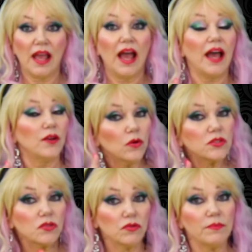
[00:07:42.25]
And
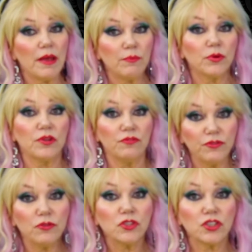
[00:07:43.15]
also remember, in
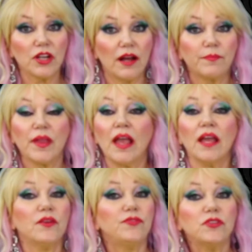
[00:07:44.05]
future,
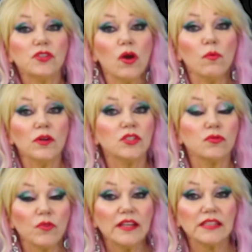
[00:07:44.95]
if you don't want to
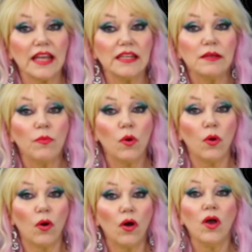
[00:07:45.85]
rent
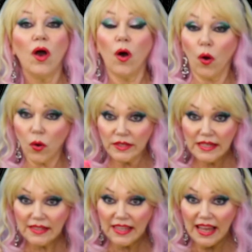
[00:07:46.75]
anymore or
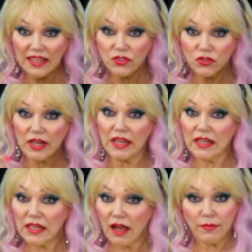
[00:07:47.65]
need the extra
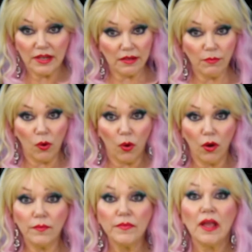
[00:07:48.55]
income
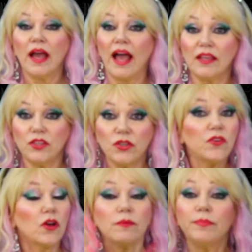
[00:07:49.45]
anymore, you
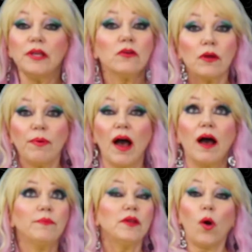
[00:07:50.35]
got a bigger
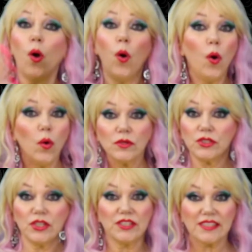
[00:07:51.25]
apartment all
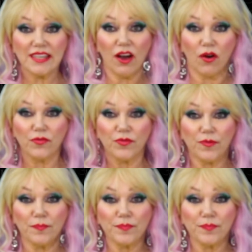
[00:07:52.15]
to yourself.